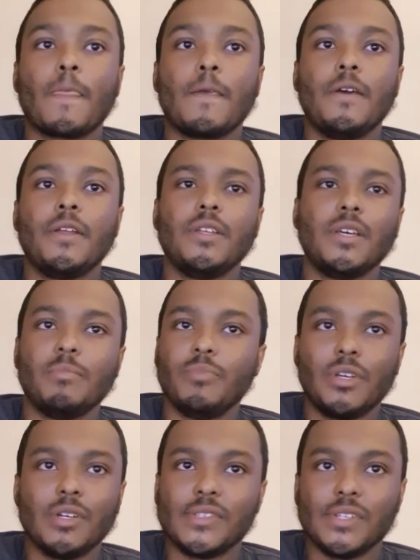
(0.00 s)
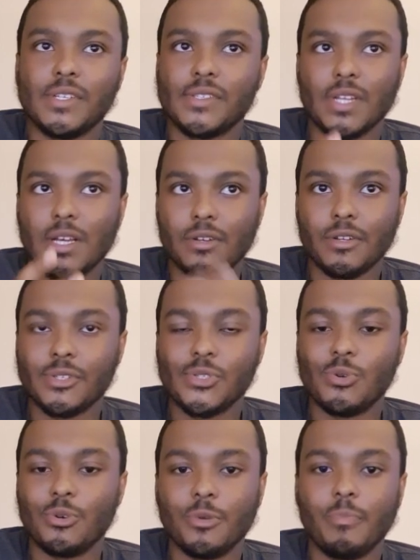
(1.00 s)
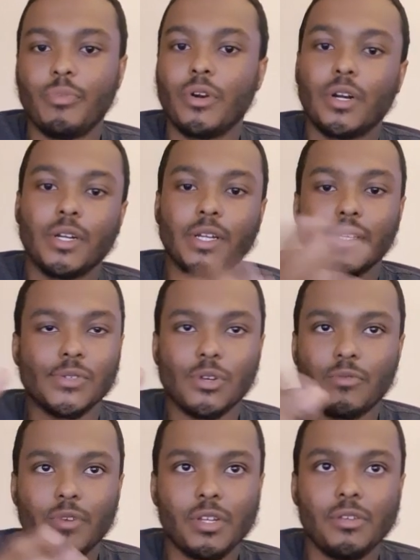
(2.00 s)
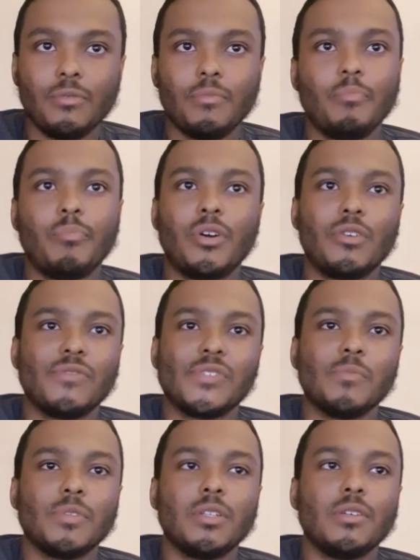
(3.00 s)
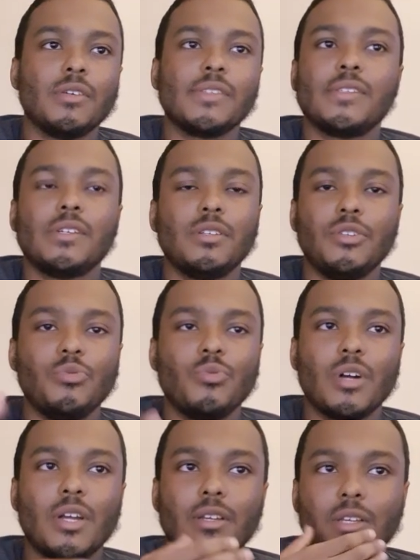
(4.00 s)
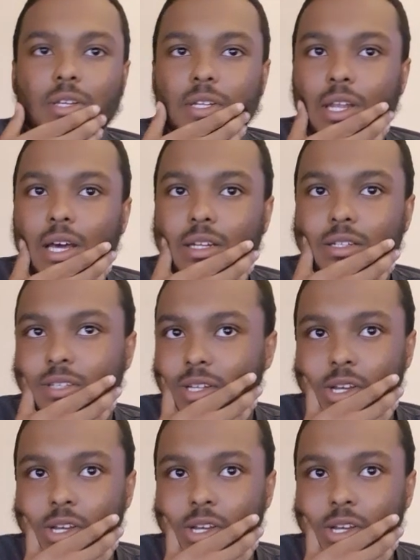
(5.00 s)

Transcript: and then because it is like an external part that is already part of something else, then you will kind of get a lot of